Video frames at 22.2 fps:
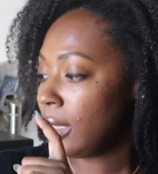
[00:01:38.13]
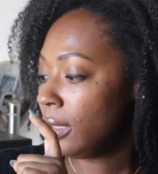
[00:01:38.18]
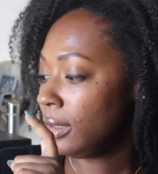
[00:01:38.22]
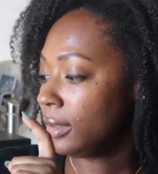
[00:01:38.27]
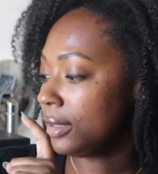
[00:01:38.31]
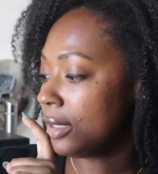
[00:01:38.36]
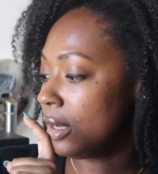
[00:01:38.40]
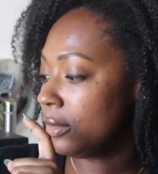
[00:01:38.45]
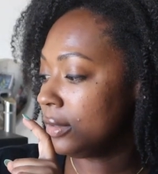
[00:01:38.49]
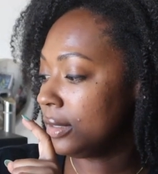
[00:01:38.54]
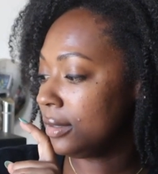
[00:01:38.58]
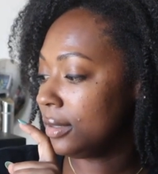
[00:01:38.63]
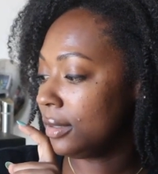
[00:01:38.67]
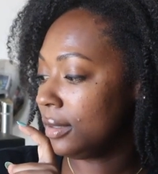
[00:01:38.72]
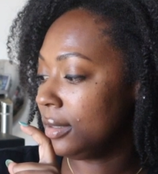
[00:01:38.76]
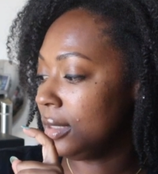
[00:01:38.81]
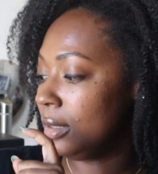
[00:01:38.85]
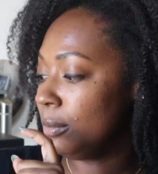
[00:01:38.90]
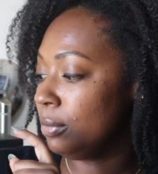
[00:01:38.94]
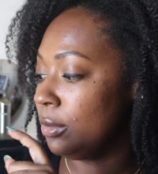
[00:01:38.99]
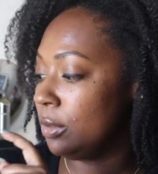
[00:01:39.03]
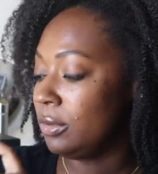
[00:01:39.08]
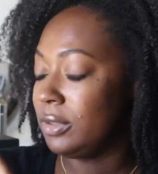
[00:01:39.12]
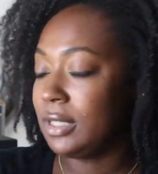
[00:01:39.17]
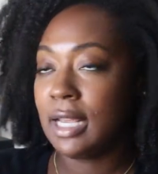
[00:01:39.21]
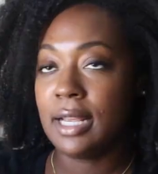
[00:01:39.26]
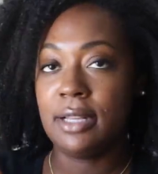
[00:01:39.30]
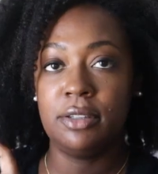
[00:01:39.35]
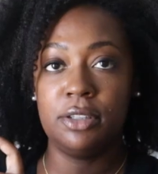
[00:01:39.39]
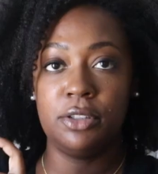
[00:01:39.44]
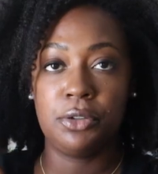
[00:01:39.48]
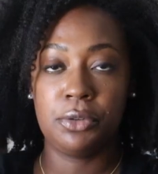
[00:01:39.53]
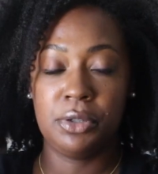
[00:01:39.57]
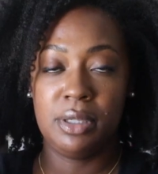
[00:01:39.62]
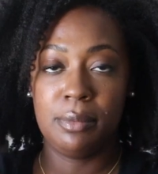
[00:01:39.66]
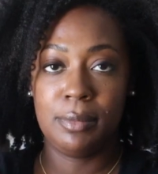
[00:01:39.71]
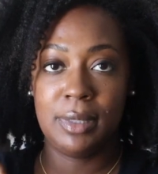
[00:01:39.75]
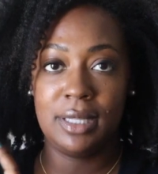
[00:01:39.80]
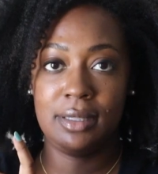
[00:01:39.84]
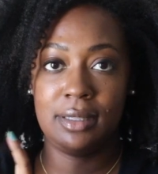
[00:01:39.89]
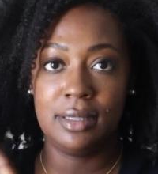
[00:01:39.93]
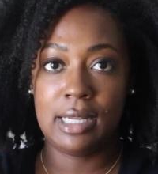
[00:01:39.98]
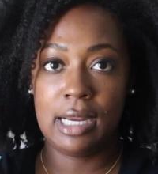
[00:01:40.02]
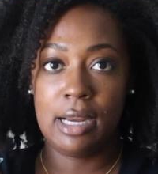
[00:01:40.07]
So this is the Blue Tansy
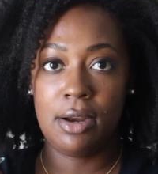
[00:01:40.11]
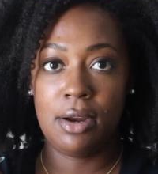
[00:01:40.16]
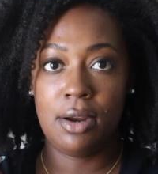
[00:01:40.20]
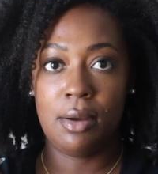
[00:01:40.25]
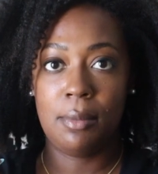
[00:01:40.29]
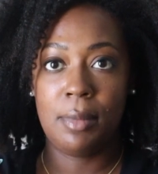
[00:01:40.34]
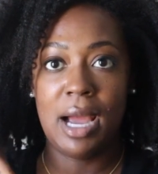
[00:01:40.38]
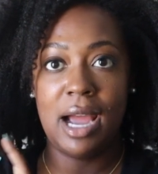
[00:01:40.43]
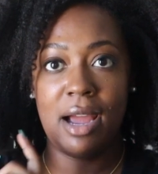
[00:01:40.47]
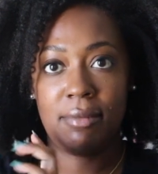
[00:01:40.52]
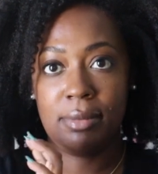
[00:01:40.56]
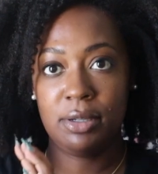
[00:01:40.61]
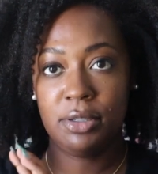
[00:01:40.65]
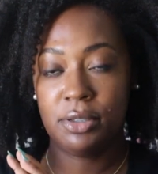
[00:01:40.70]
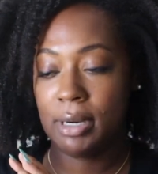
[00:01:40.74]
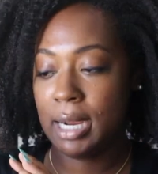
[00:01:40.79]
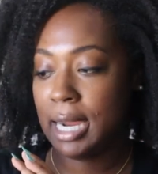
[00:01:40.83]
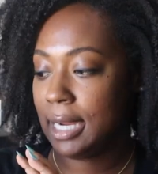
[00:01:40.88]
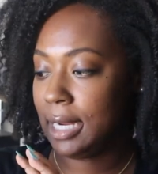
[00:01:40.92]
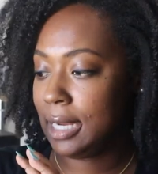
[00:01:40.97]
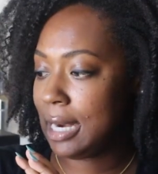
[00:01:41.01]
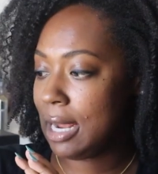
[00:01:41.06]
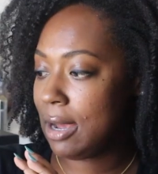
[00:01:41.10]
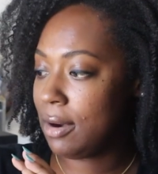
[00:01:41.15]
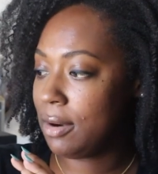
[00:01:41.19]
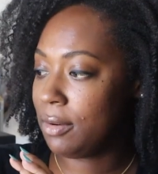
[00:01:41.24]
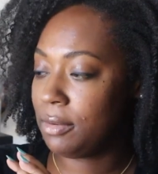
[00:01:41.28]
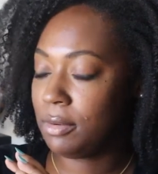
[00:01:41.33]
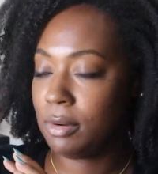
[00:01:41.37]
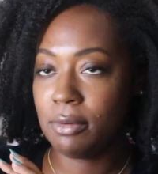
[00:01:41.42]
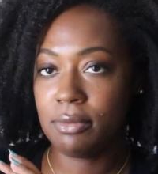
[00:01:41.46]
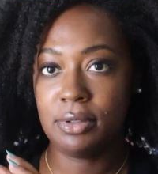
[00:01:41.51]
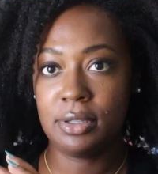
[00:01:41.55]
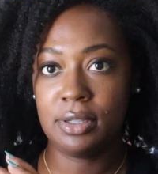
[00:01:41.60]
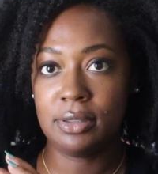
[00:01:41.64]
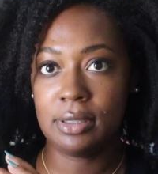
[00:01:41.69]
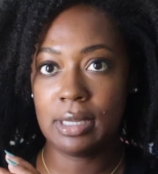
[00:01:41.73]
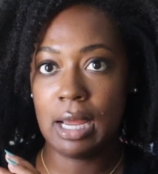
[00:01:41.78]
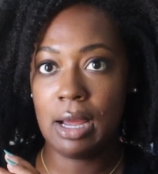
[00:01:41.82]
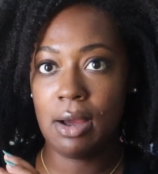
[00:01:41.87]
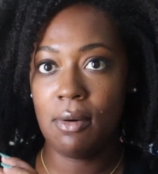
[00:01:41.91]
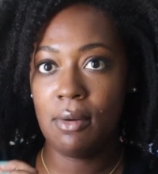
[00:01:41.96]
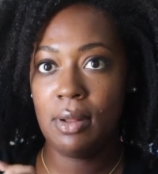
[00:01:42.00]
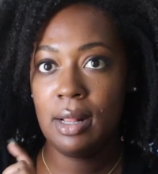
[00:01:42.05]
Treatment Serum. I've been trying it out. I don't know if you could
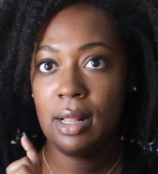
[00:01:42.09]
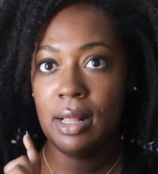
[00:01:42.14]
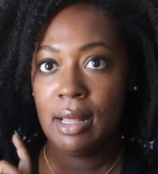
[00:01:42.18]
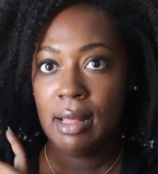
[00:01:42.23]
tell.